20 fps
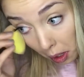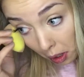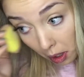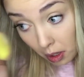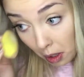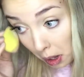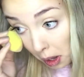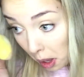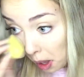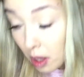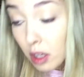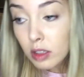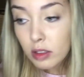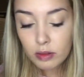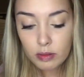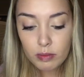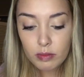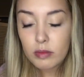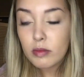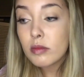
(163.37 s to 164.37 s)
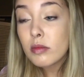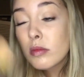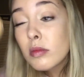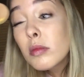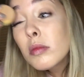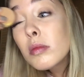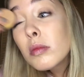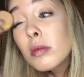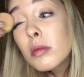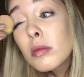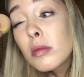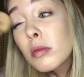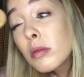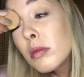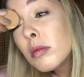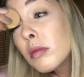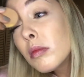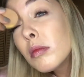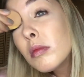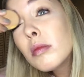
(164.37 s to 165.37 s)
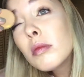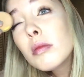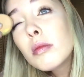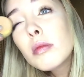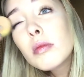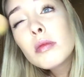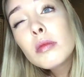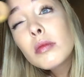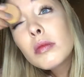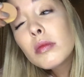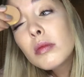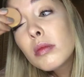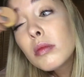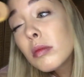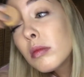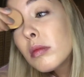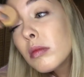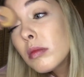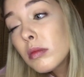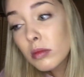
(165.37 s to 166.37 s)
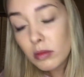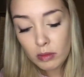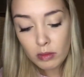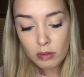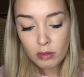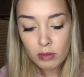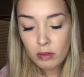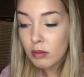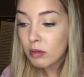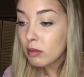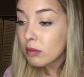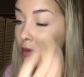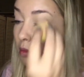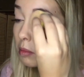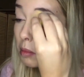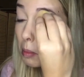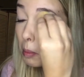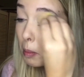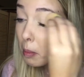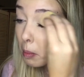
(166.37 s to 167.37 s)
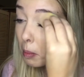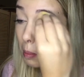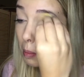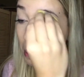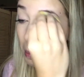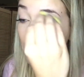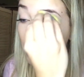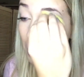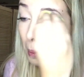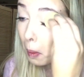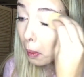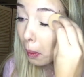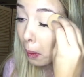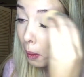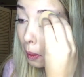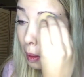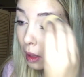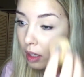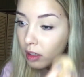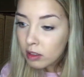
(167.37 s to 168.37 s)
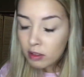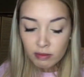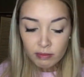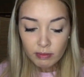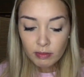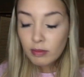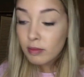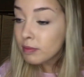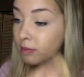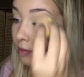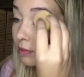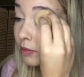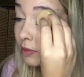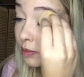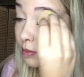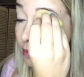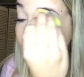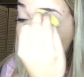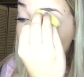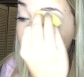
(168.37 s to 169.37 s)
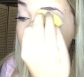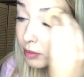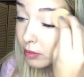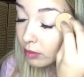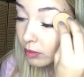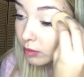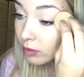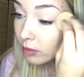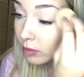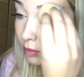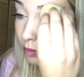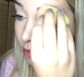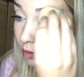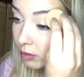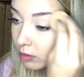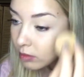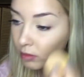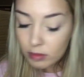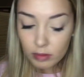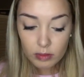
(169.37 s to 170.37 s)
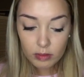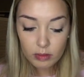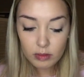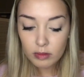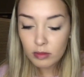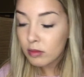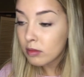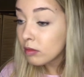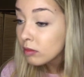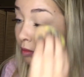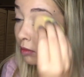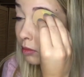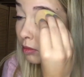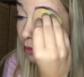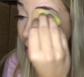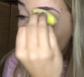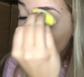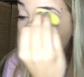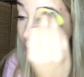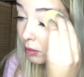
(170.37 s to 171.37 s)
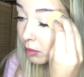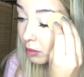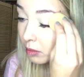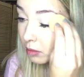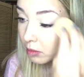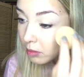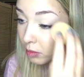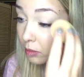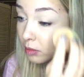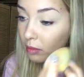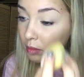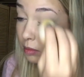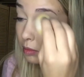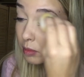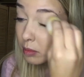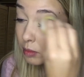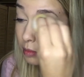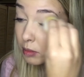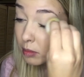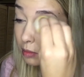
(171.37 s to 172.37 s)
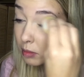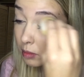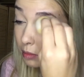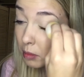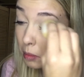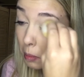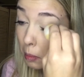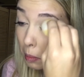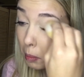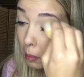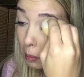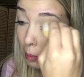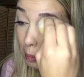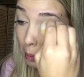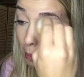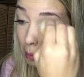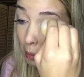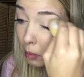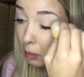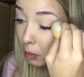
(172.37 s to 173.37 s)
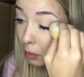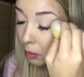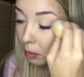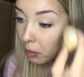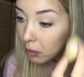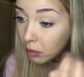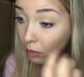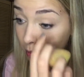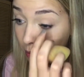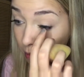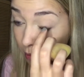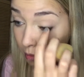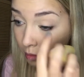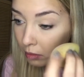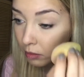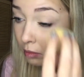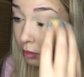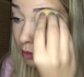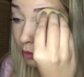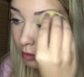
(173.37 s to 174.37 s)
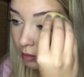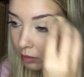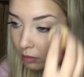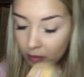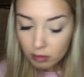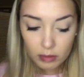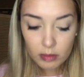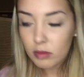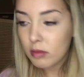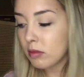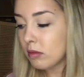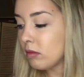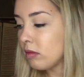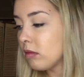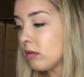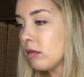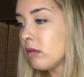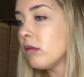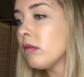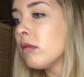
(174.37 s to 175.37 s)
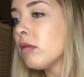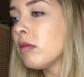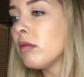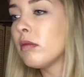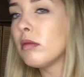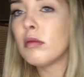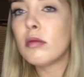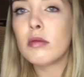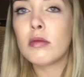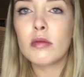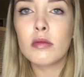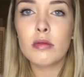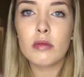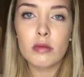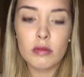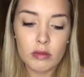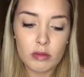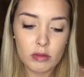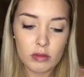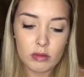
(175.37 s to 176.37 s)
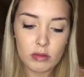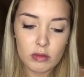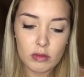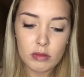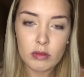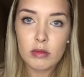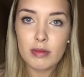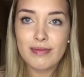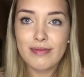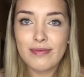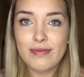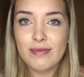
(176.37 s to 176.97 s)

It does a really good job of just getting it in there, sticking to the foundation, and just preventing any creasing from happening throughout the day. So that way when I put my eyeshadow on, it'll be really blendable. Hi Isaac.